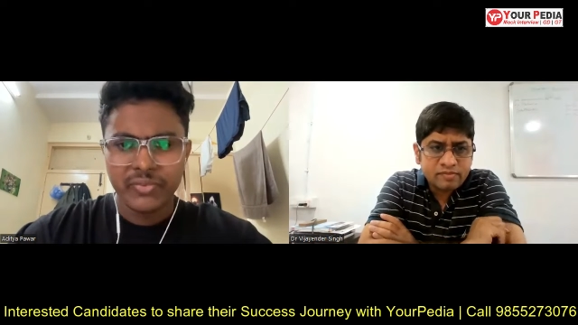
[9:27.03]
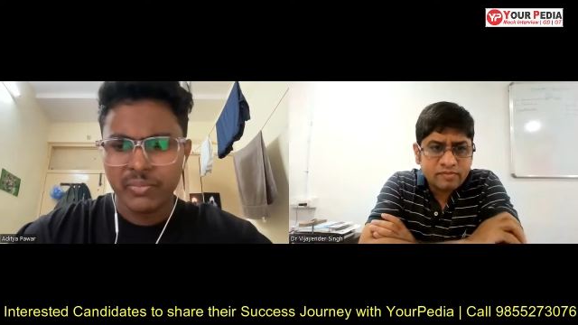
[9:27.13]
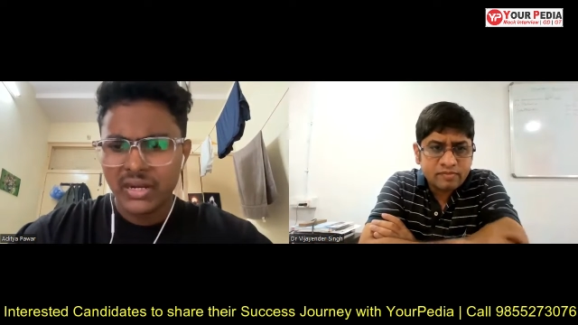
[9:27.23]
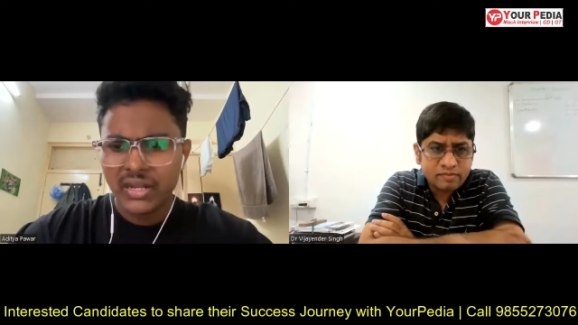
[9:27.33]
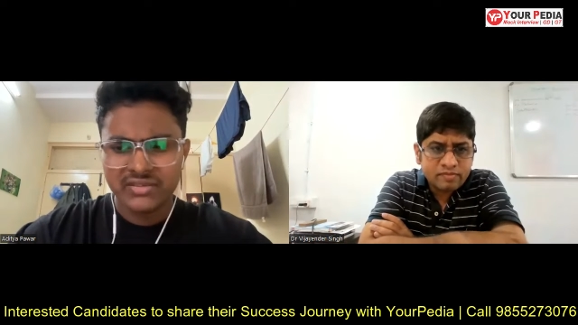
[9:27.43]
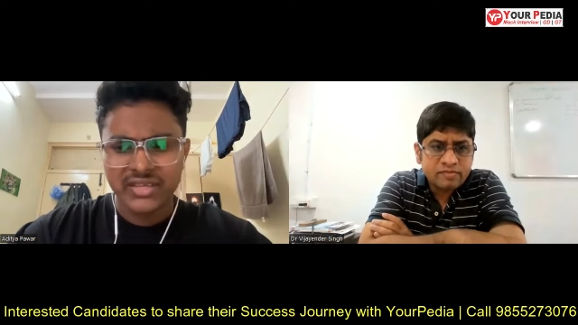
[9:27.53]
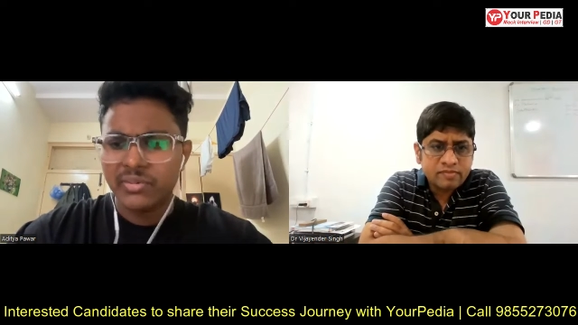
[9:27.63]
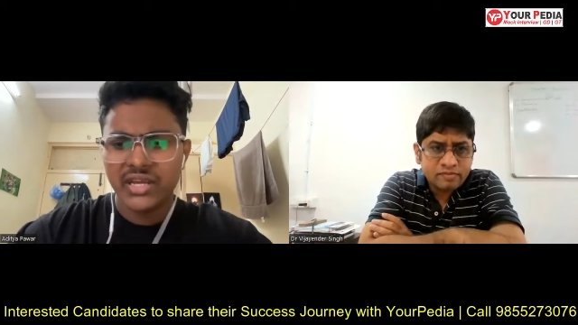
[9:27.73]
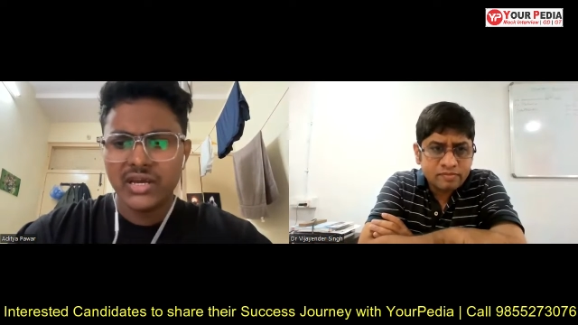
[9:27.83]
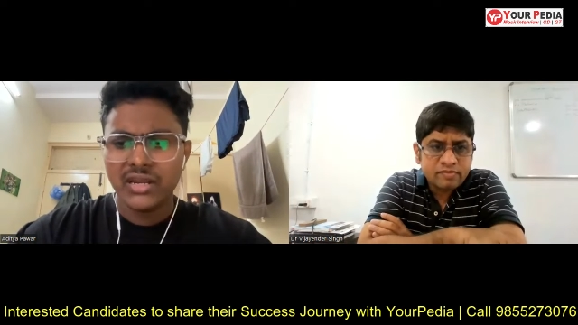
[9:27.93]
Speaker 1: people are
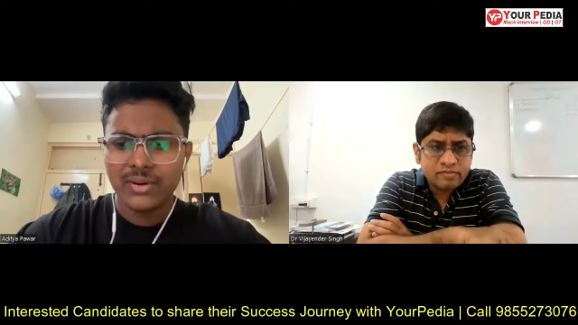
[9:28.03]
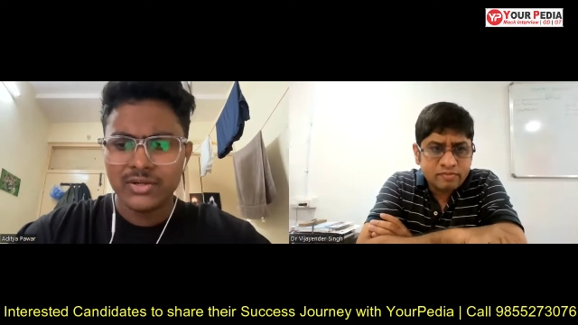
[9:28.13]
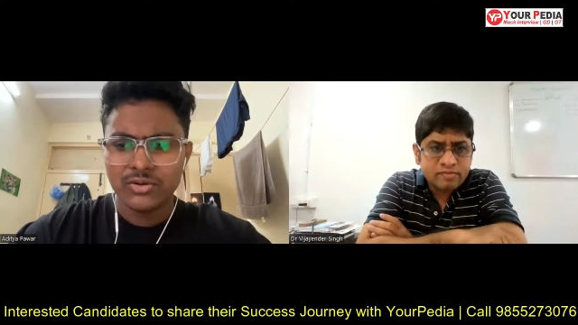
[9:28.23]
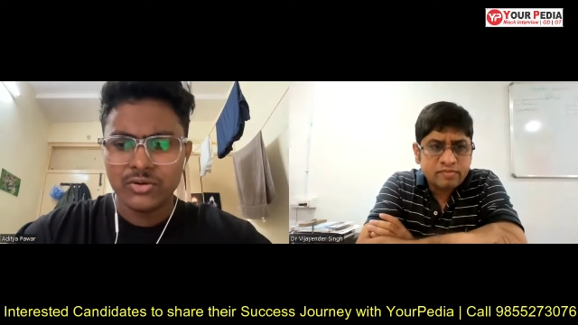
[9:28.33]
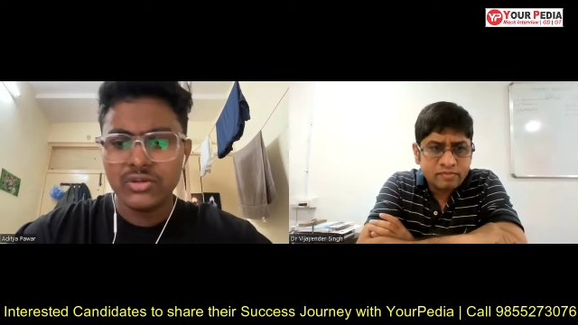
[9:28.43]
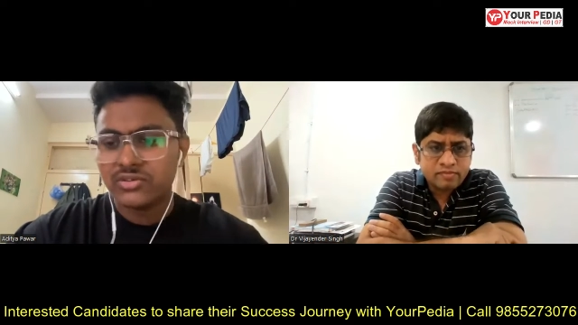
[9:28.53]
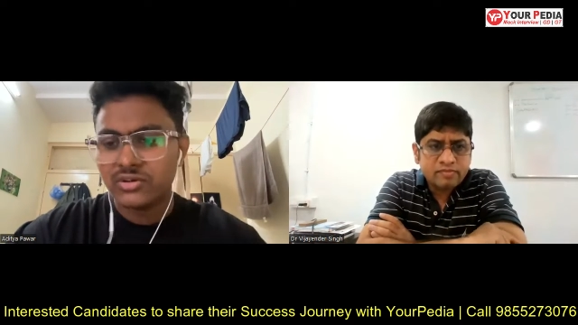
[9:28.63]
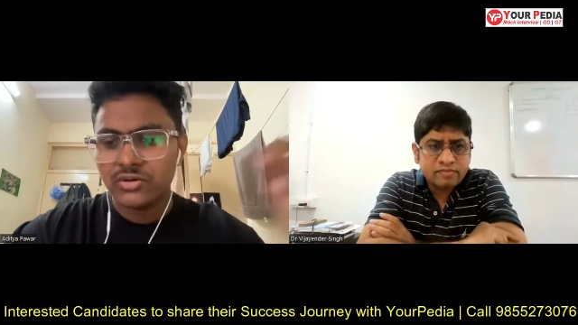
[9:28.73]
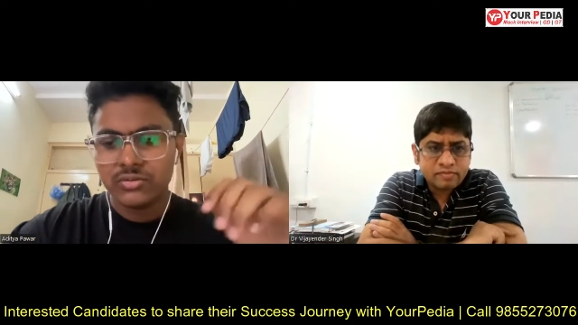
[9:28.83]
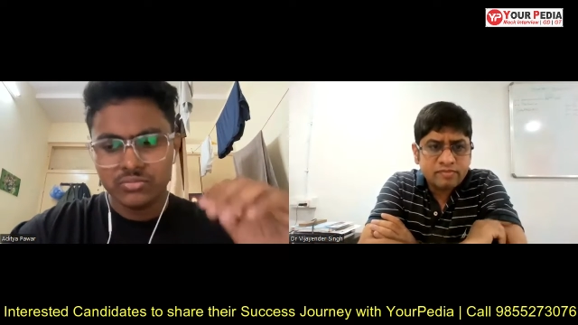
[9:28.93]
skeptical about the course.
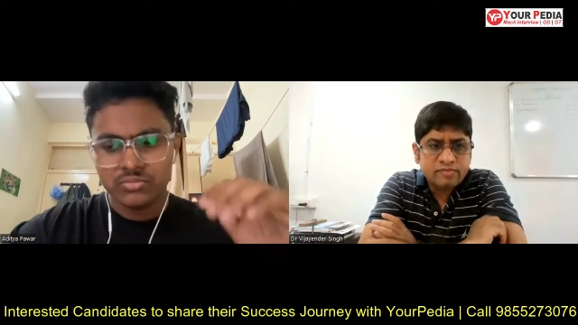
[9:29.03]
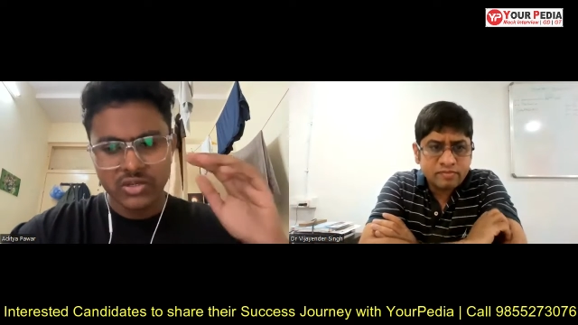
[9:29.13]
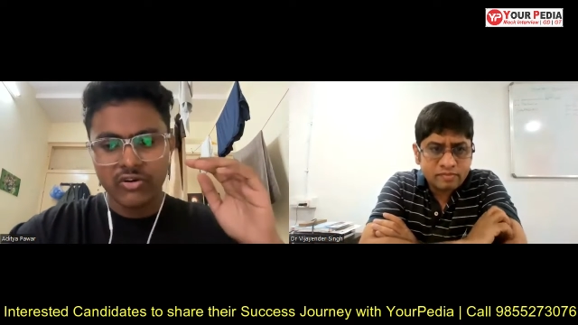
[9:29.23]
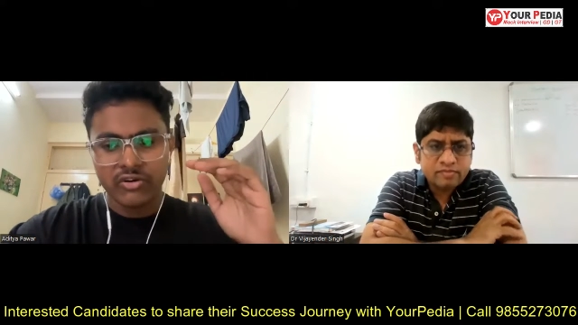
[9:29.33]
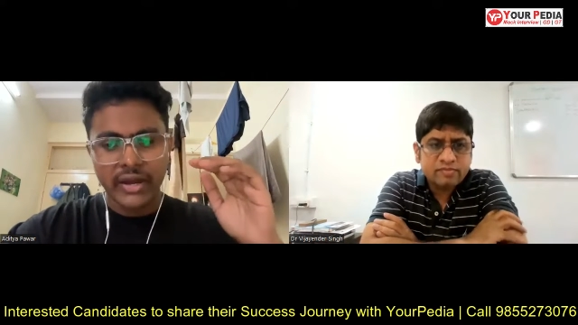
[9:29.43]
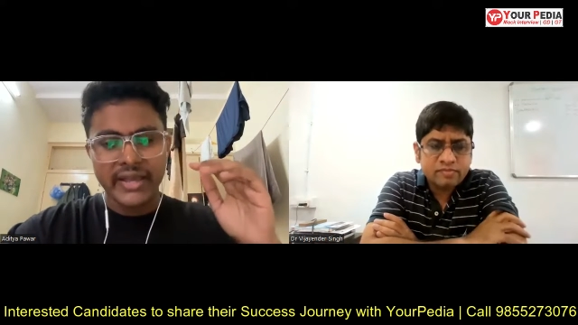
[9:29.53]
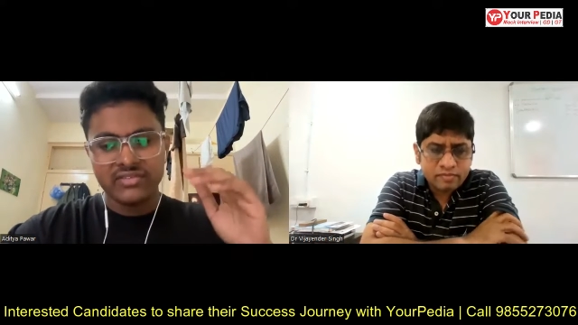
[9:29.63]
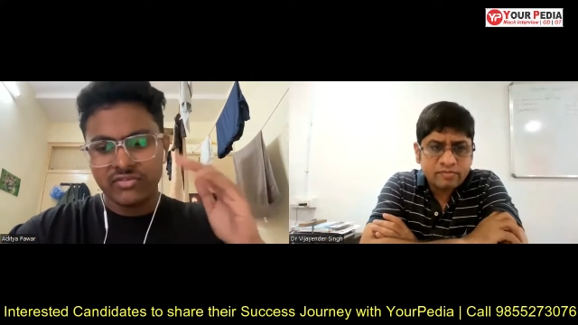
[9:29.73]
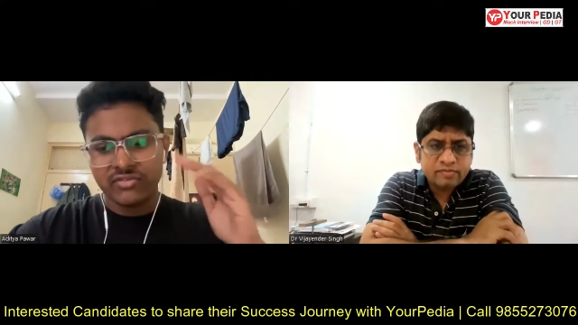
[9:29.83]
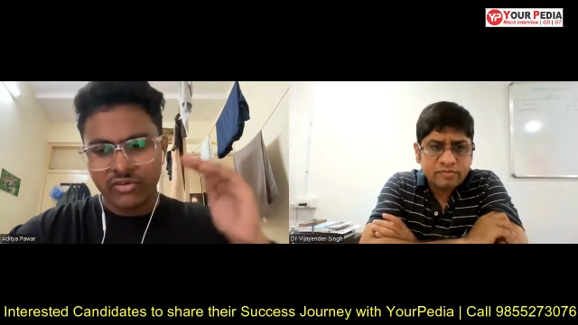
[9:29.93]
So
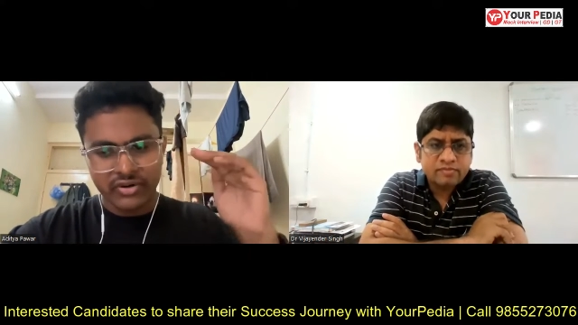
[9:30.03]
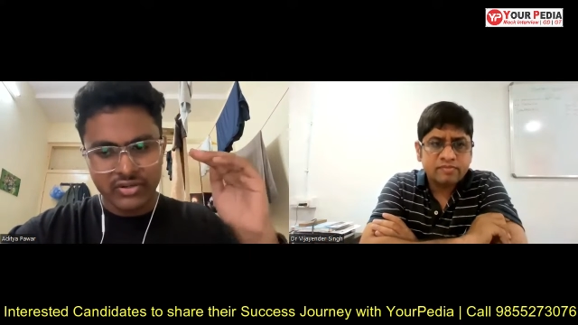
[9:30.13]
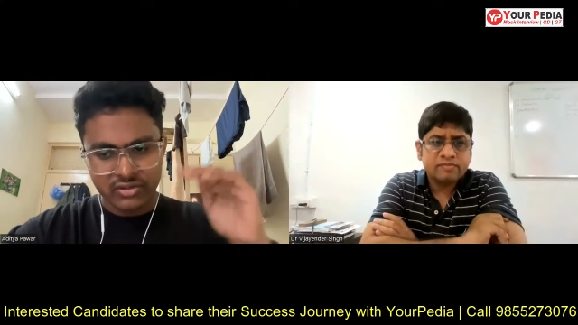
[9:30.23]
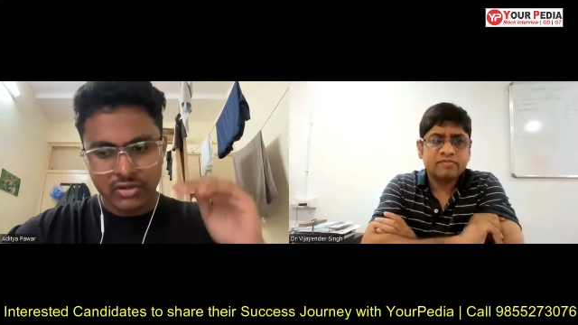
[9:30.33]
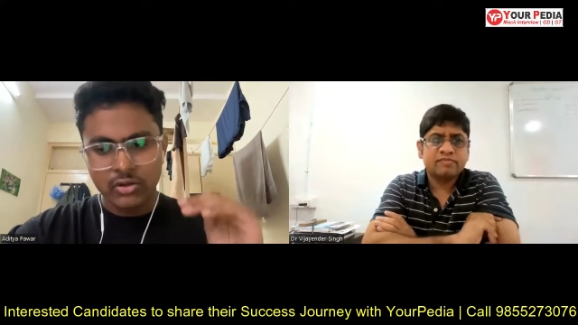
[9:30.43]
IISc often